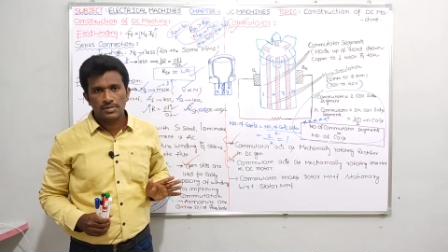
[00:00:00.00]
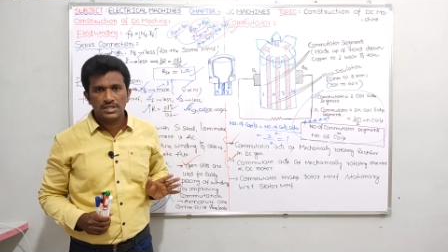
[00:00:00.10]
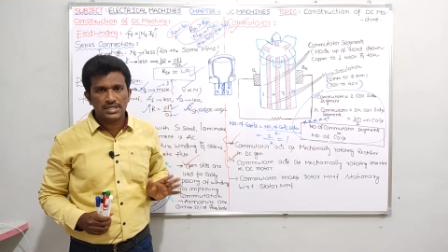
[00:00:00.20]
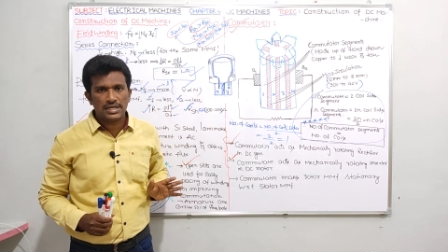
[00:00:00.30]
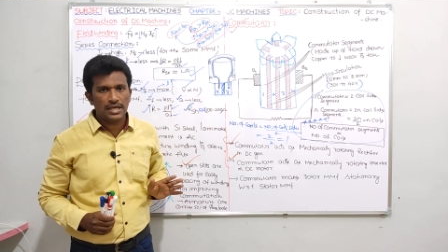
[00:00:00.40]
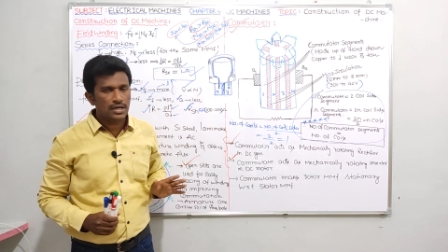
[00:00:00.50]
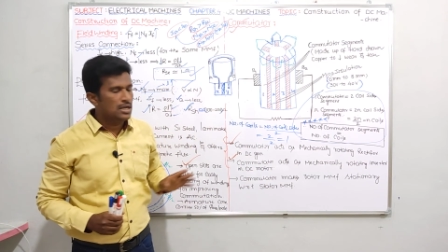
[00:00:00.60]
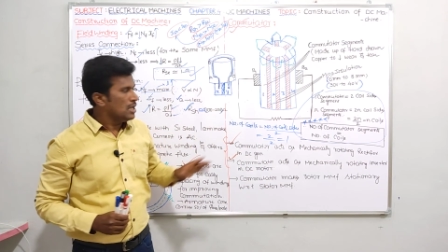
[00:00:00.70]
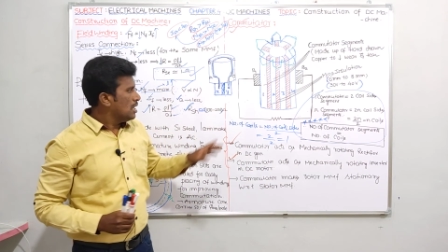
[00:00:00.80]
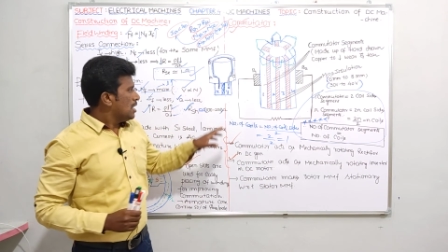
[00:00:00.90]
Is it
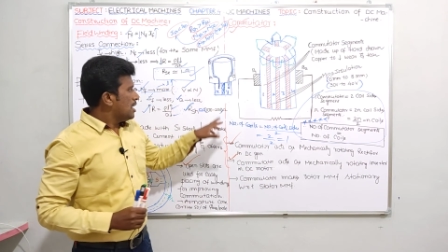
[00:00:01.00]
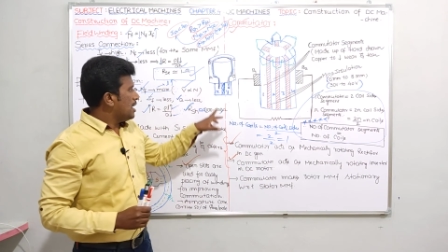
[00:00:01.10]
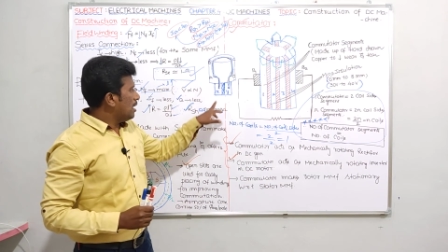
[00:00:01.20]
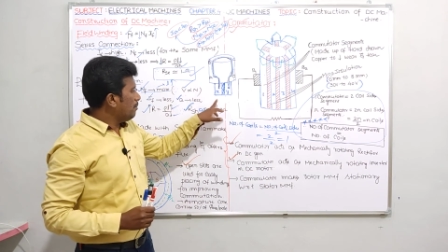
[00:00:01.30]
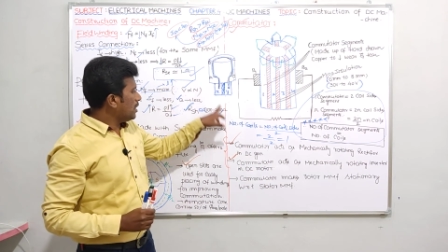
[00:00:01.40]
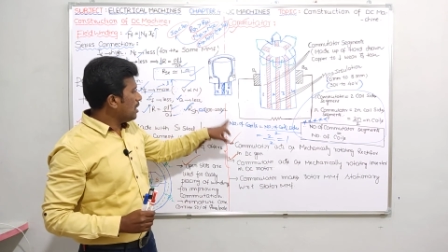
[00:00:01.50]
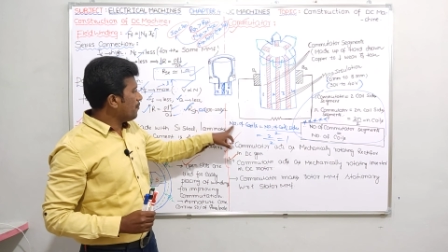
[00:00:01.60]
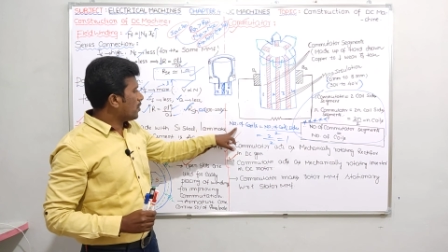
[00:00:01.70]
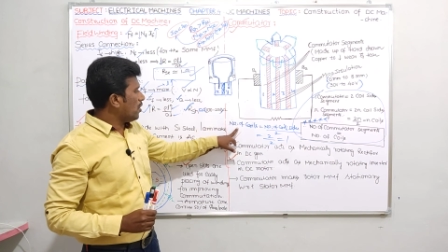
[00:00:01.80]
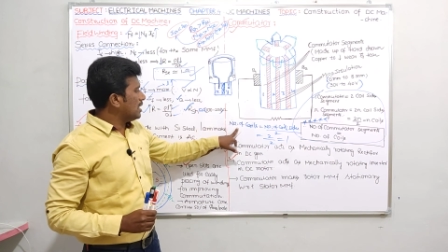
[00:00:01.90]
clear? Number
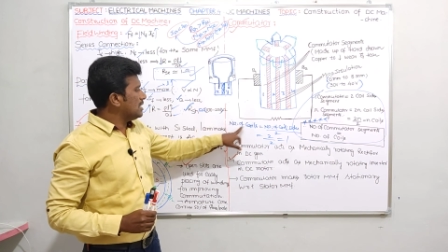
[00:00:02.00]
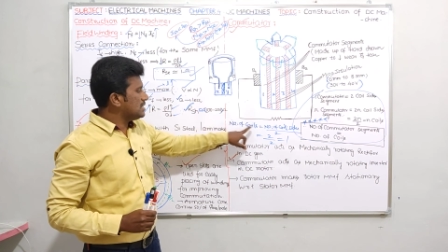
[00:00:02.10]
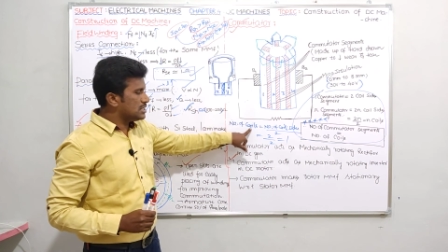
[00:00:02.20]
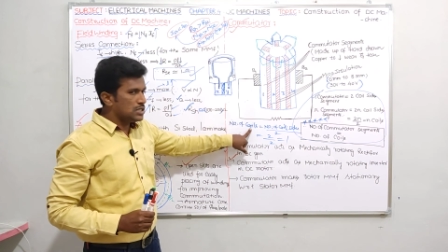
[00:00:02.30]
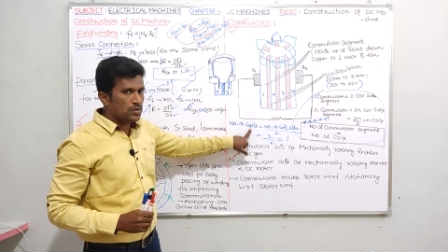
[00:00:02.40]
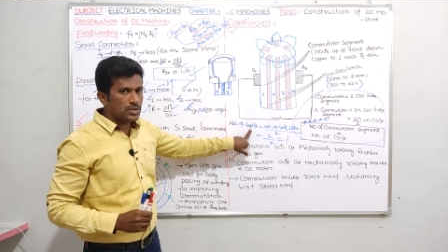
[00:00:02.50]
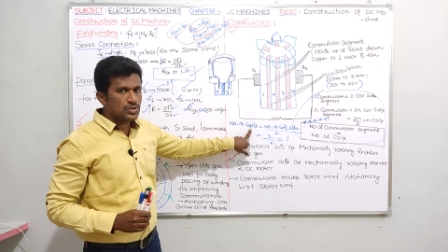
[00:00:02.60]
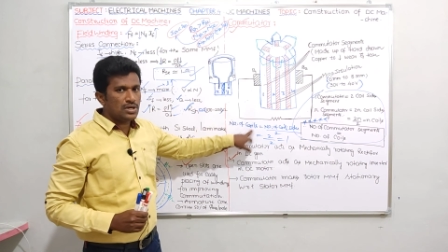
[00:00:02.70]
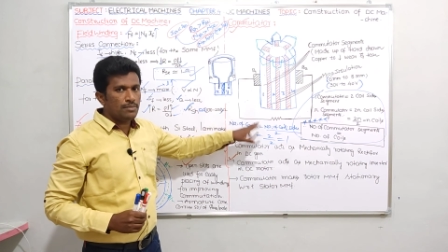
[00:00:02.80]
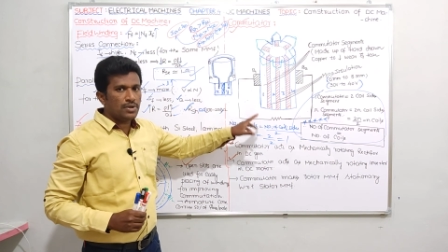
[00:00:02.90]
of coils is
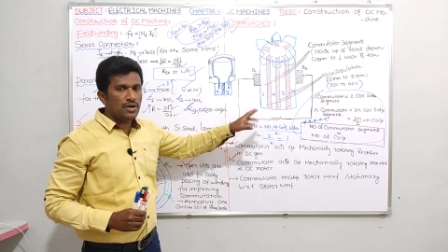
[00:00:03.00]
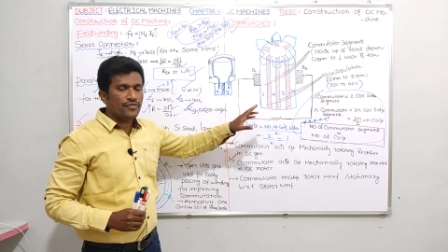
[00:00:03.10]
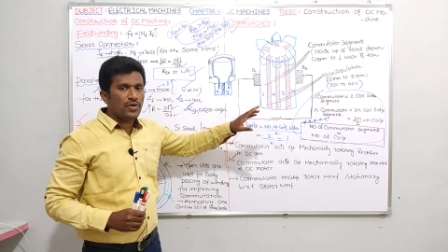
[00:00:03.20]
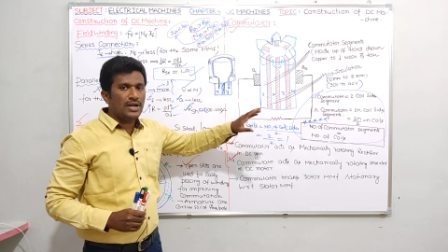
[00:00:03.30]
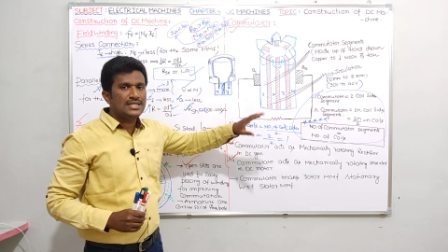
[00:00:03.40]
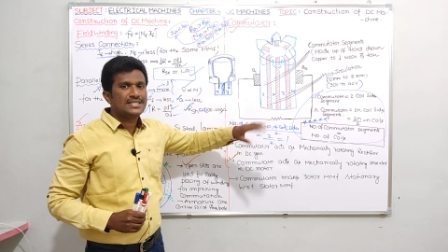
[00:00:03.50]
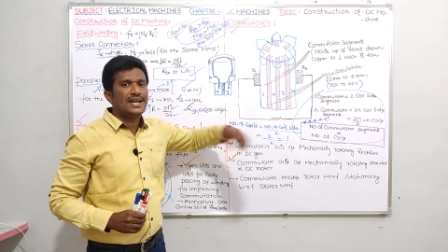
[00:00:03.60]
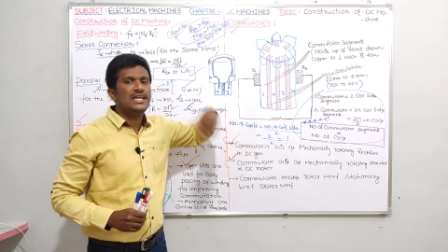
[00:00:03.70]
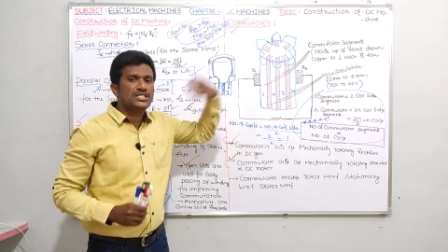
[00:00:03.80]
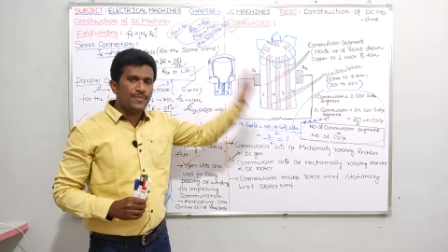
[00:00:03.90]
equals to number of coil
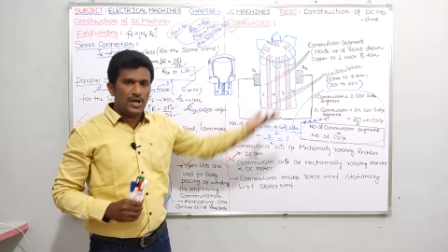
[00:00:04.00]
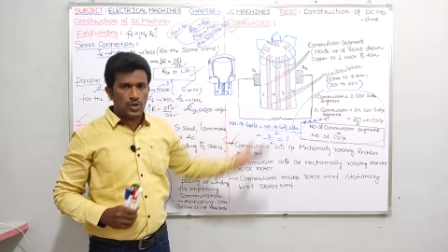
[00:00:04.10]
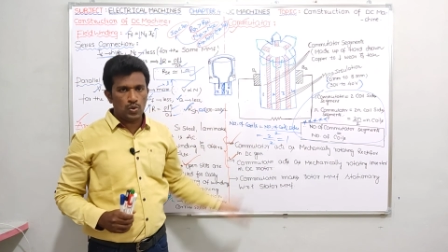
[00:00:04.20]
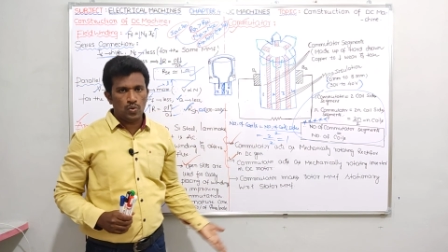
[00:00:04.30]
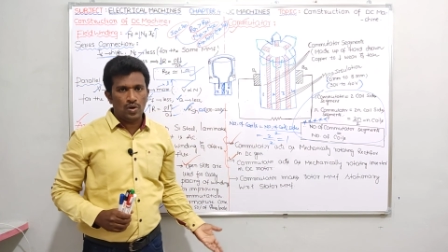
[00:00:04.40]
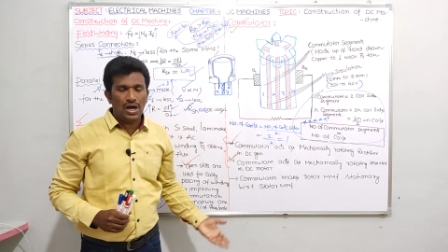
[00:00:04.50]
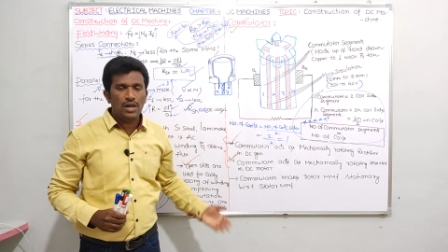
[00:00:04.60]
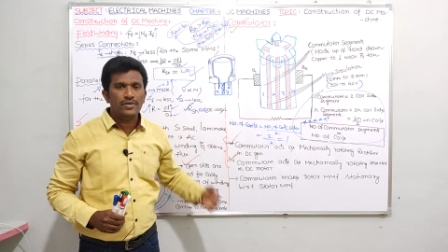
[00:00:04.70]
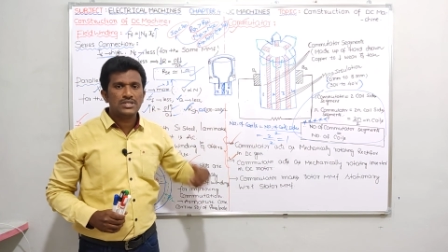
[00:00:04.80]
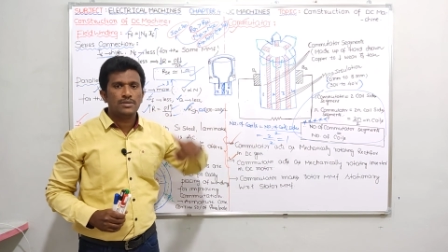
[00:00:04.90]
sides by 2.
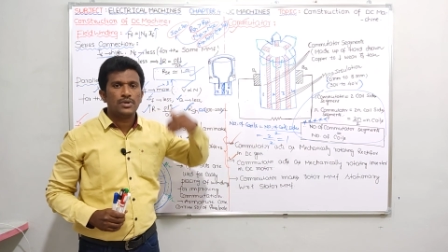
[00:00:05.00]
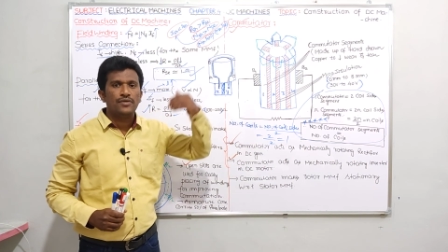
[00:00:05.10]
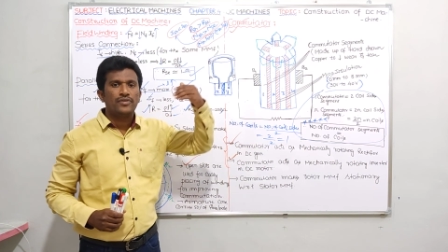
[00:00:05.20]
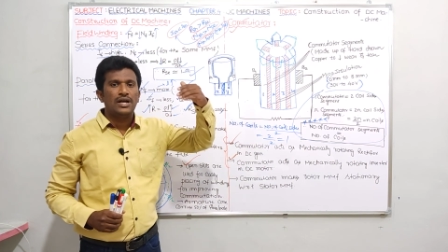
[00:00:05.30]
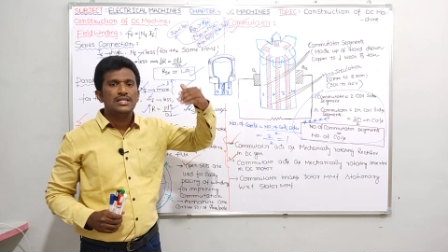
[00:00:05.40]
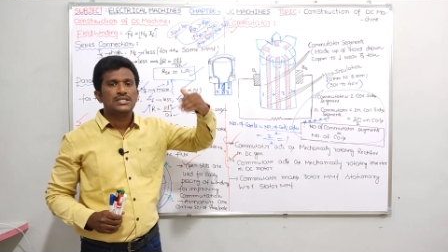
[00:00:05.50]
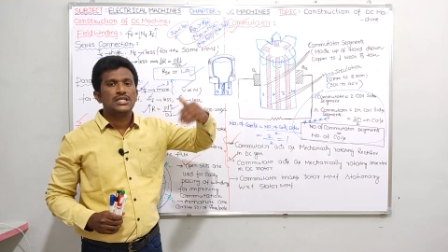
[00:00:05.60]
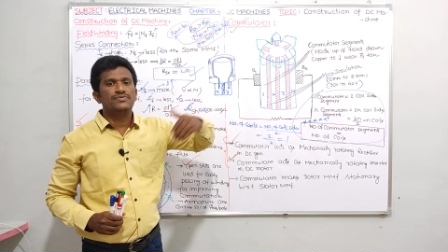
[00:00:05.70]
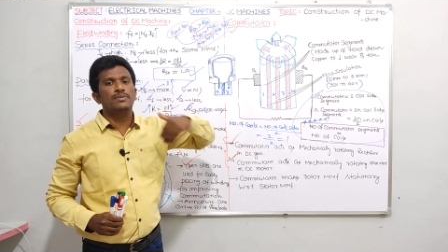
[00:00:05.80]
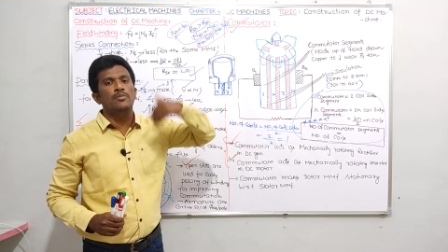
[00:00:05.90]
Always number of coil
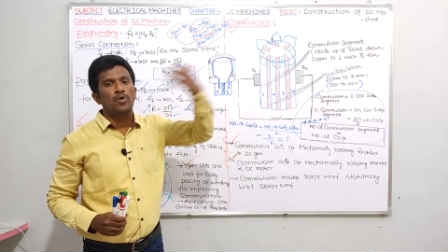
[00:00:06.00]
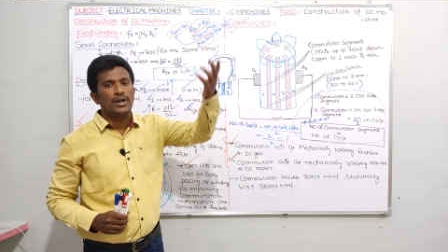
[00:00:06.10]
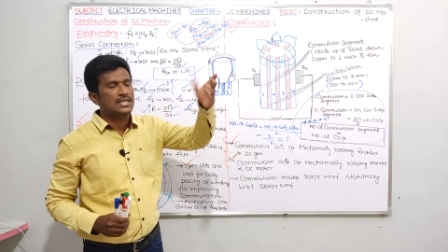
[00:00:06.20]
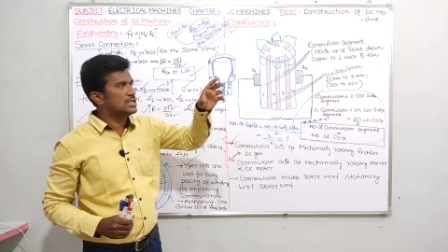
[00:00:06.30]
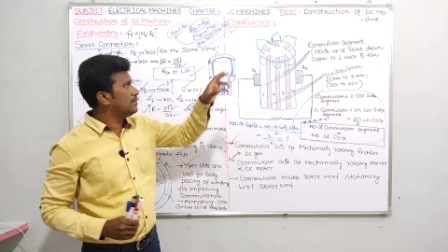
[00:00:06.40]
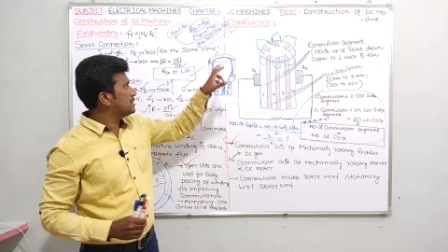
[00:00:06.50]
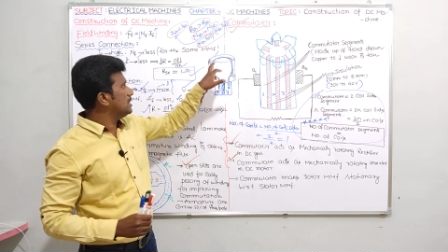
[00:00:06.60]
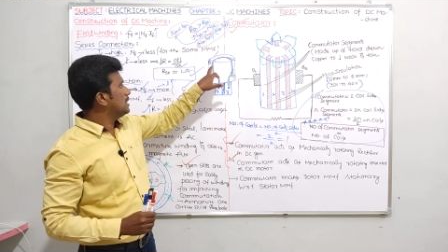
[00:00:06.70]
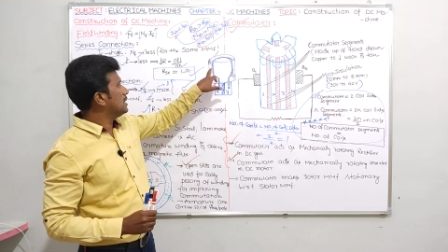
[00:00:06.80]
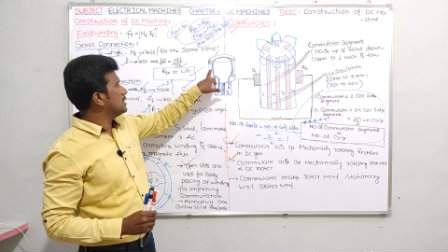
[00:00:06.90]
sides will be more. Example,
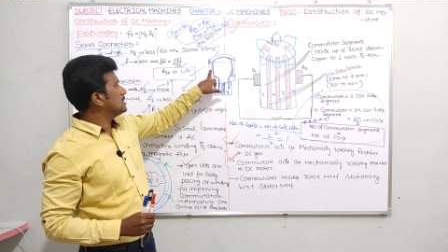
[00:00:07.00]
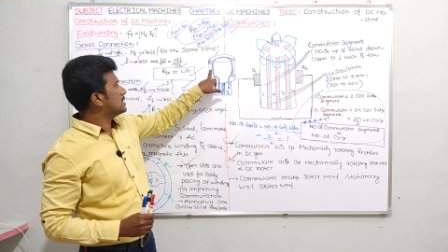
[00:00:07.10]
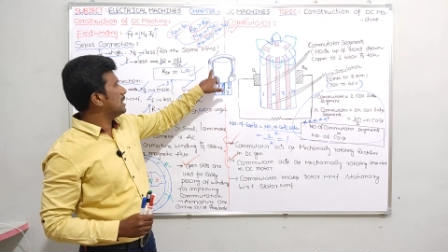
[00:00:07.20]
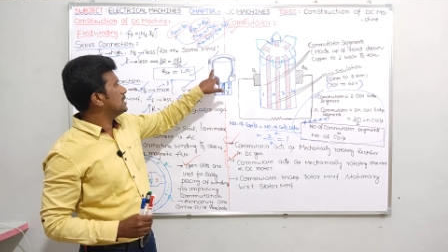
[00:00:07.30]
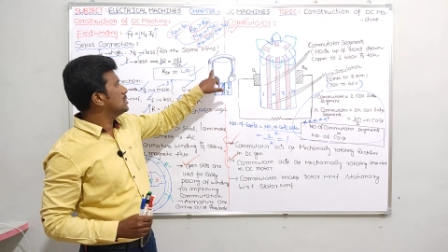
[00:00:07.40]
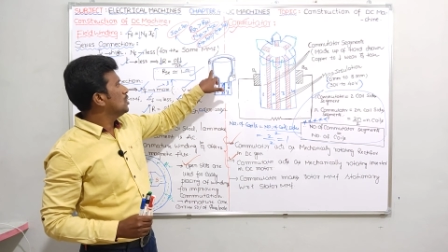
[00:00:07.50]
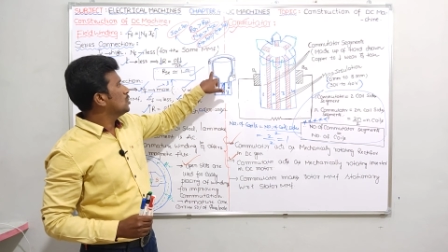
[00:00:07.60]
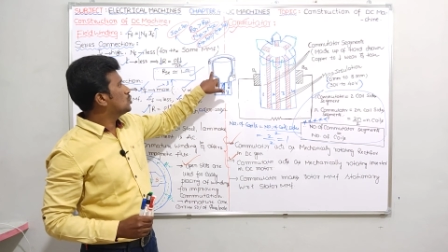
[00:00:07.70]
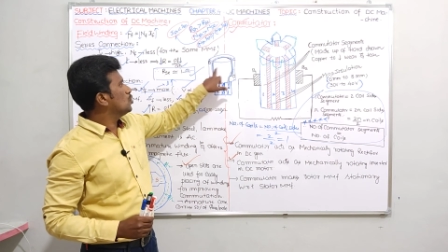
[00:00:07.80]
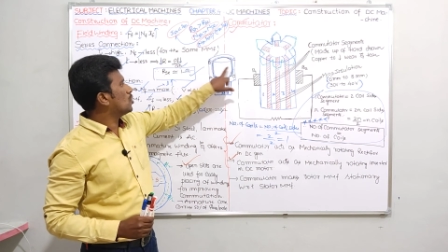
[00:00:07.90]
see, in this
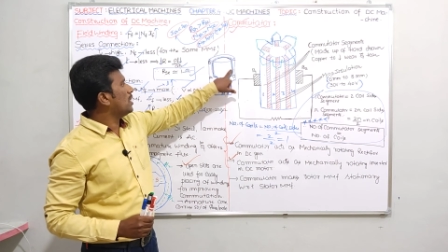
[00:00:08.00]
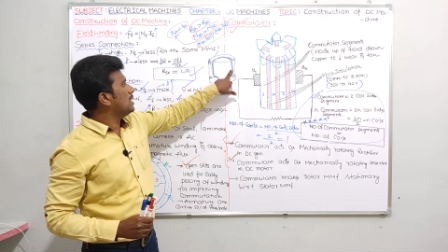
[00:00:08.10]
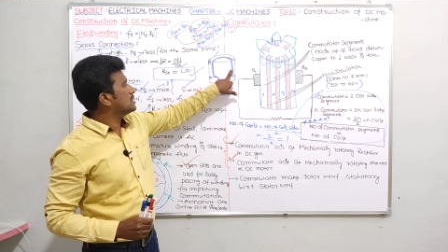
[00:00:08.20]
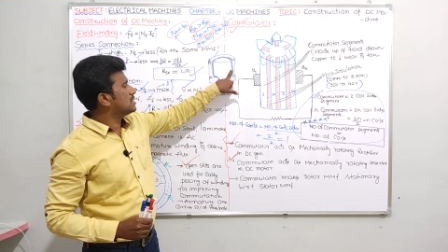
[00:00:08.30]
case, 2 coil